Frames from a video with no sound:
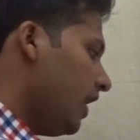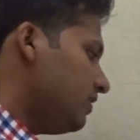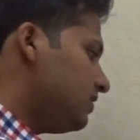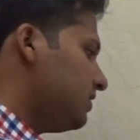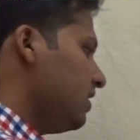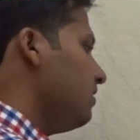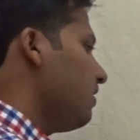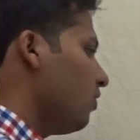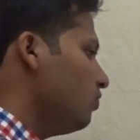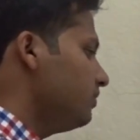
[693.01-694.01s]
Let's
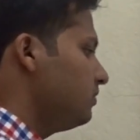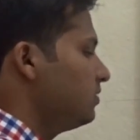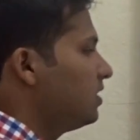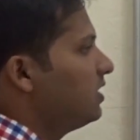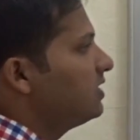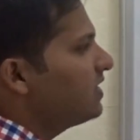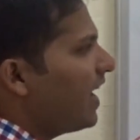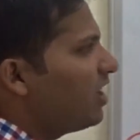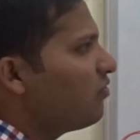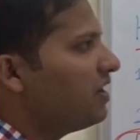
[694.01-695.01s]
see now the
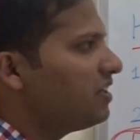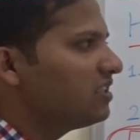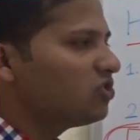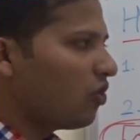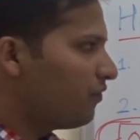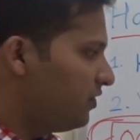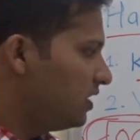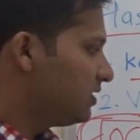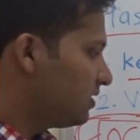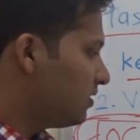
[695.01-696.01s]
disadvantage
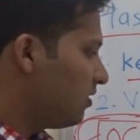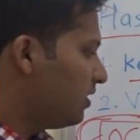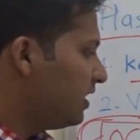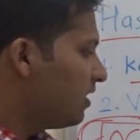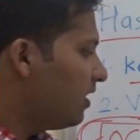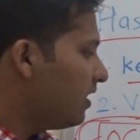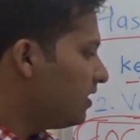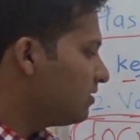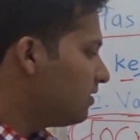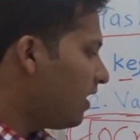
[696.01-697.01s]
of this,
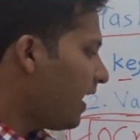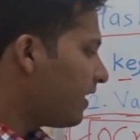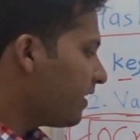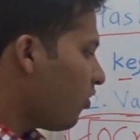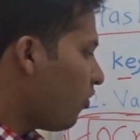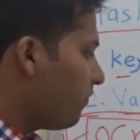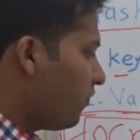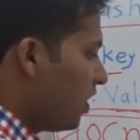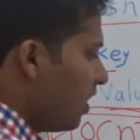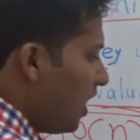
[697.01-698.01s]
declaring the array
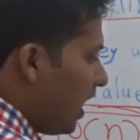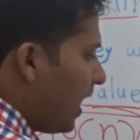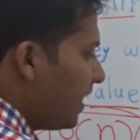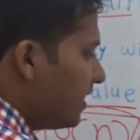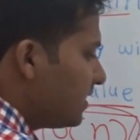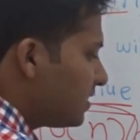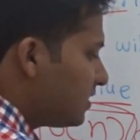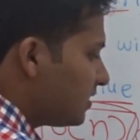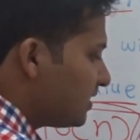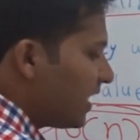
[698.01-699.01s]
of
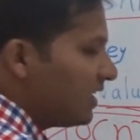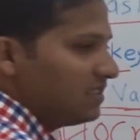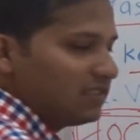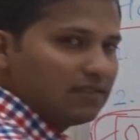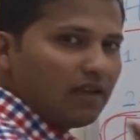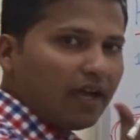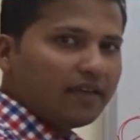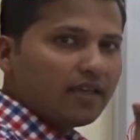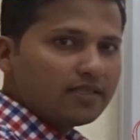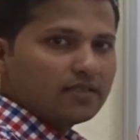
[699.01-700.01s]
highest size,
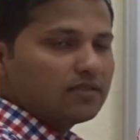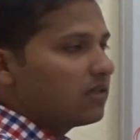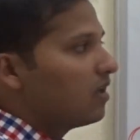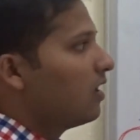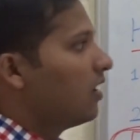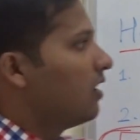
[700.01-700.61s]
highest